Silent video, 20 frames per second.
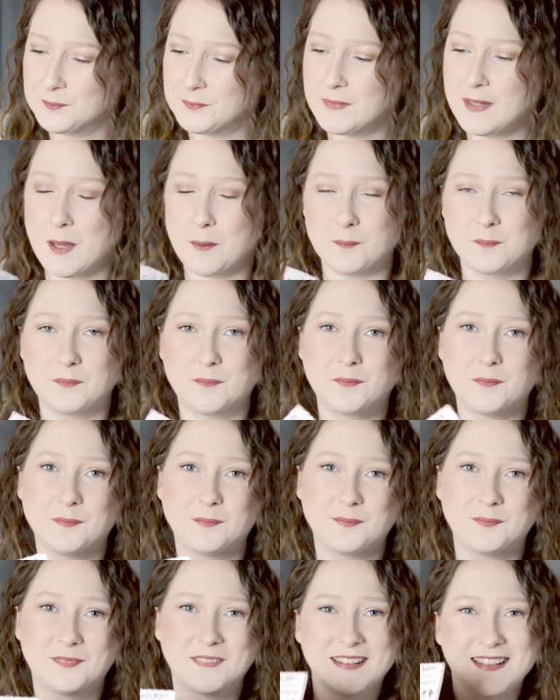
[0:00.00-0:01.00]
Yeah.
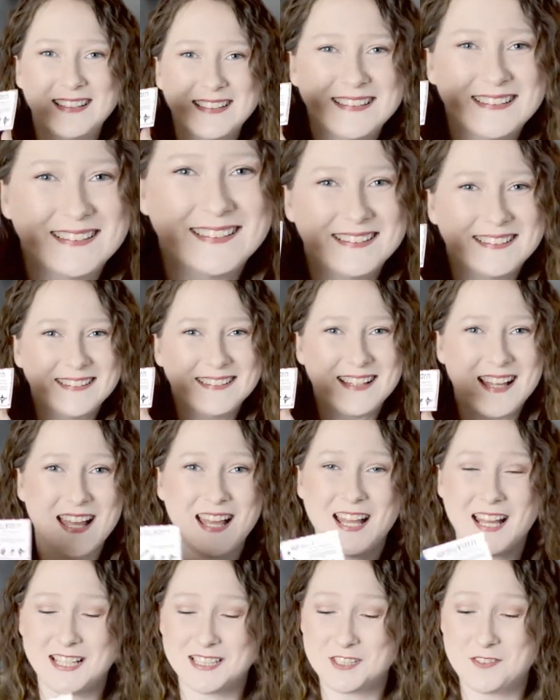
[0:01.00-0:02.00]
And
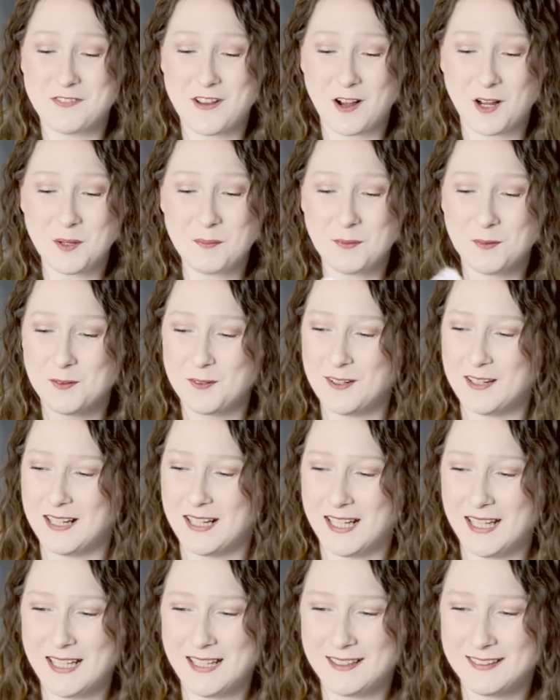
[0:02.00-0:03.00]
it's very
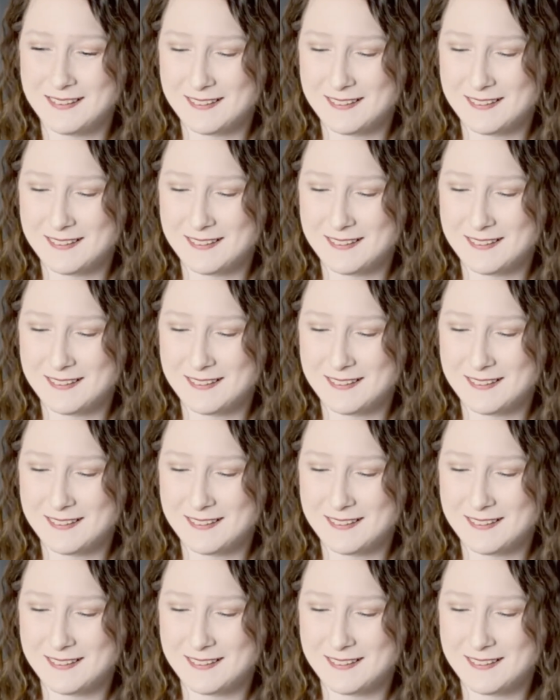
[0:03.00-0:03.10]
pretty.